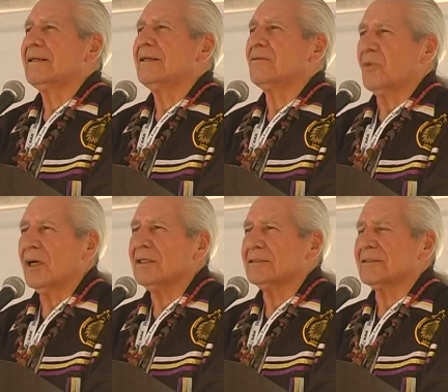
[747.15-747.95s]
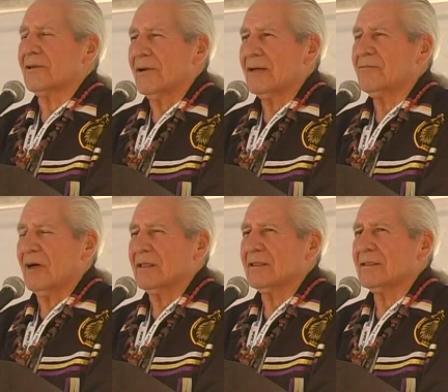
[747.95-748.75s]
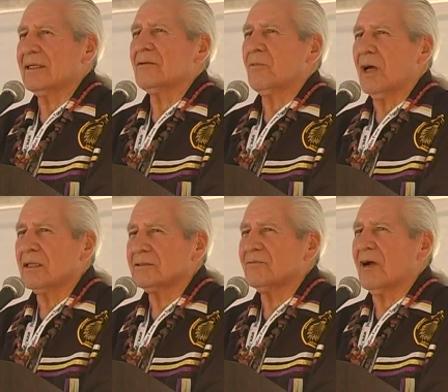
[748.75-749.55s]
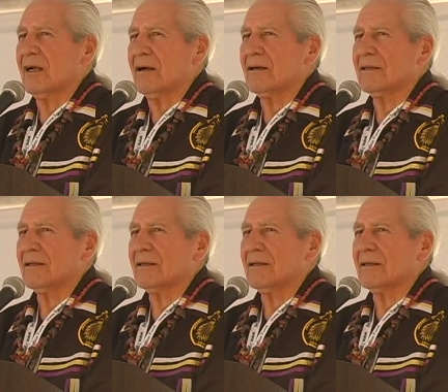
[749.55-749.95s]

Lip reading: it was the grandfather, it was fire.